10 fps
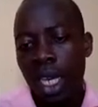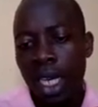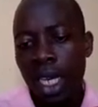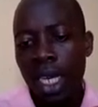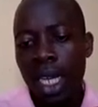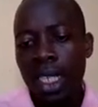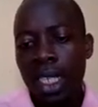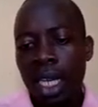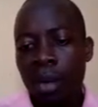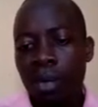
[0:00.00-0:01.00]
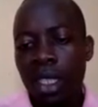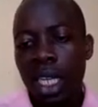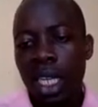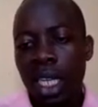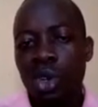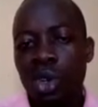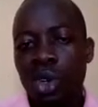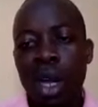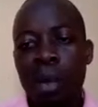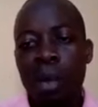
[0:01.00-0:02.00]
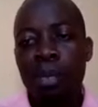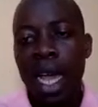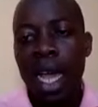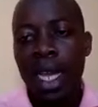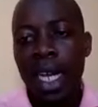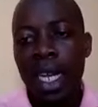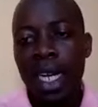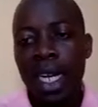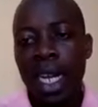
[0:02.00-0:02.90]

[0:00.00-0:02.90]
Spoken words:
A header is something that is going to apply